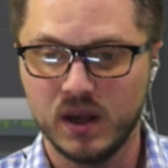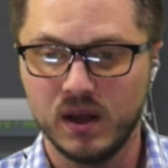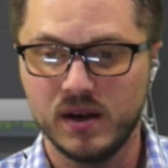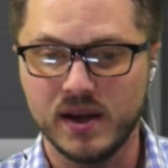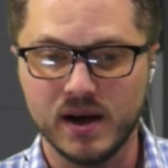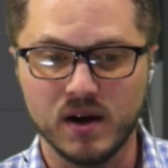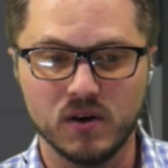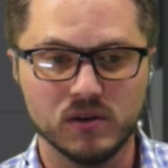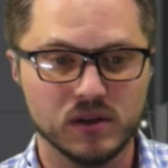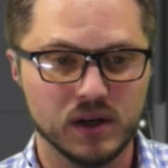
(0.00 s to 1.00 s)

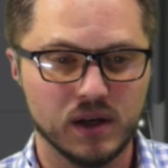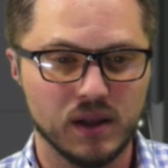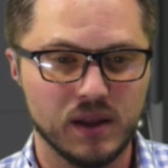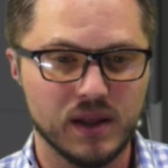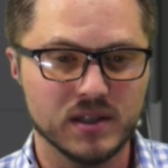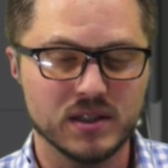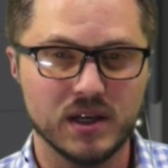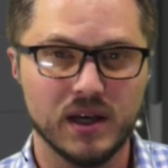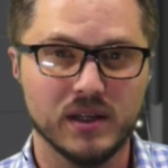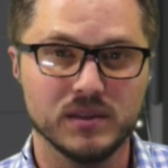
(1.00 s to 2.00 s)
Now, this
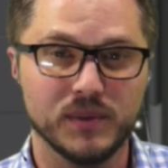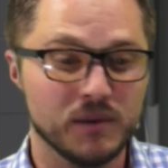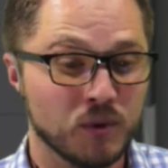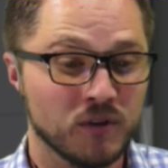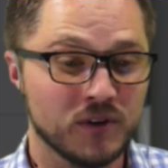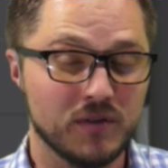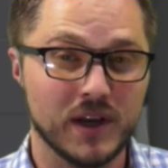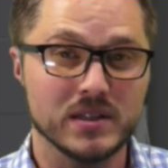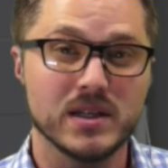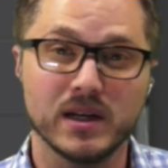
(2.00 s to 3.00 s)
is a bit more of an
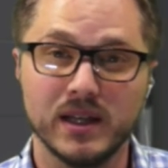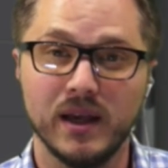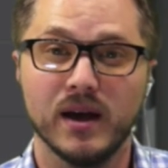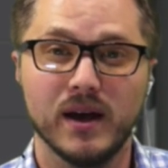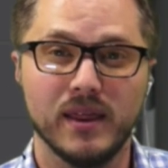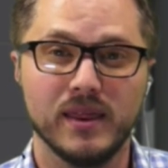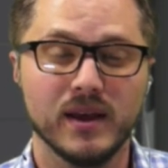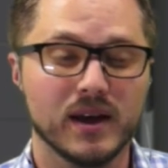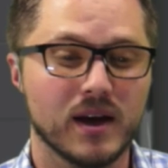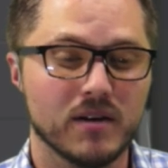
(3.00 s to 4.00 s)
advanced technique. I think
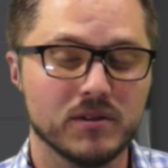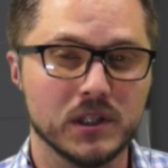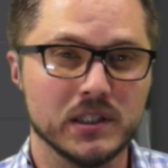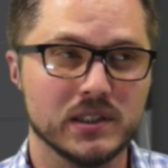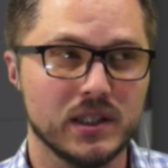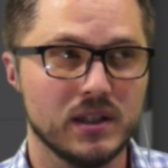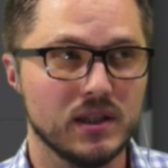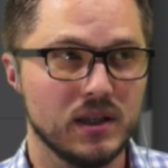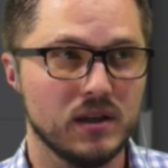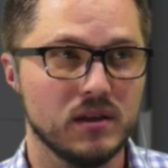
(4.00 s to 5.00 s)
I covered this in
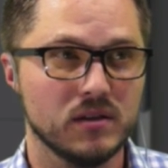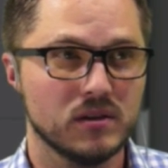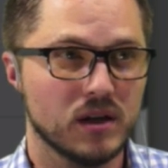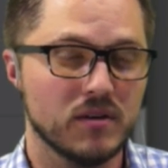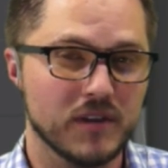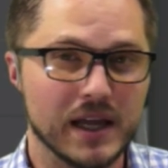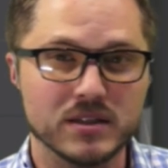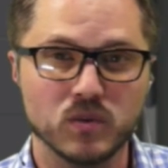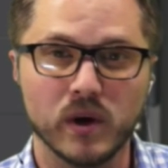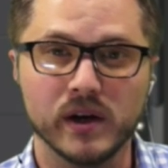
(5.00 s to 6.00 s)
the
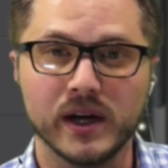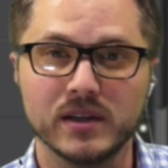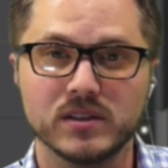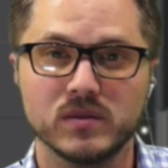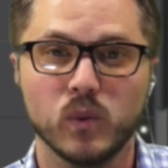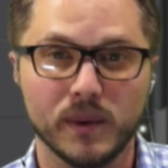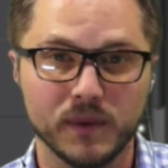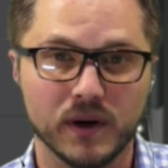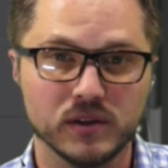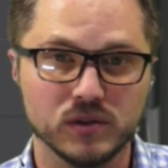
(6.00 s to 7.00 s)
advanced Wirecast
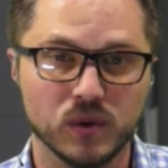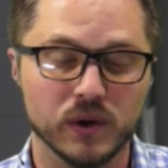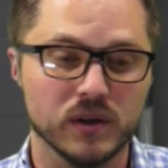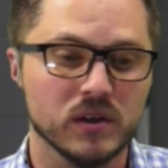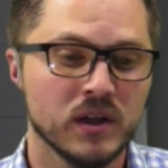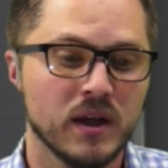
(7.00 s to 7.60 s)
webinar tutorial.